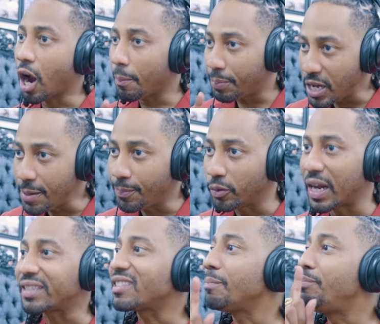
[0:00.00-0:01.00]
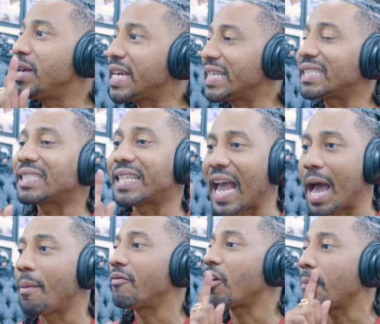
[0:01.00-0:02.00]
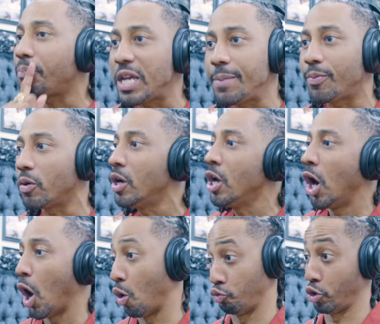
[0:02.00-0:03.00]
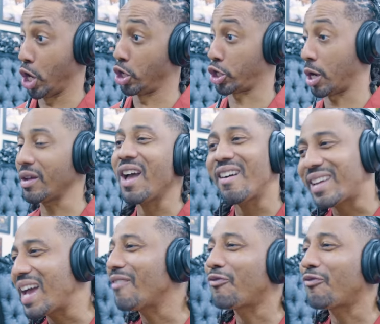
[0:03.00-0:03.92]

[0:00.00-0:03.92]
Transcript: And our people, that's the biggest scam of our people. Oh, they're in the car. Yeah,